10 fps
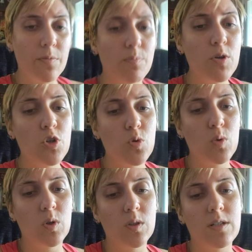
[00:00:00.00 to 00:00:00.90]

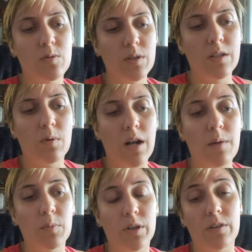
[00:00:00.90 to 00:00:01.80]
Mutual is really what
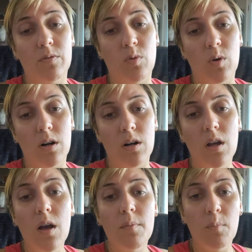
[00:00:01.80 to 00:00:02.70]
I'm looking for
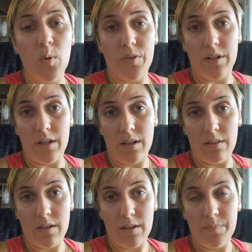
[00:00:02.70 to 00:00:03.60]
more than
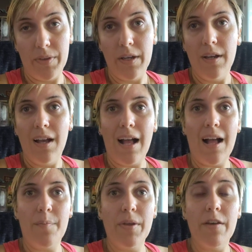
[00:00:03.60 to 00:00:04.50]
anything.
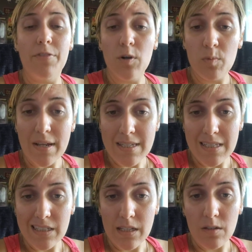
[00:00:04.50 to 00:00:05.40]
If they're
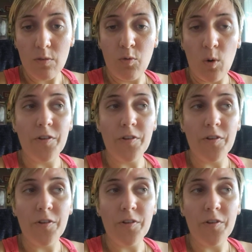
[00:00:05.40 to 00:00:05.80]
wrestling, 4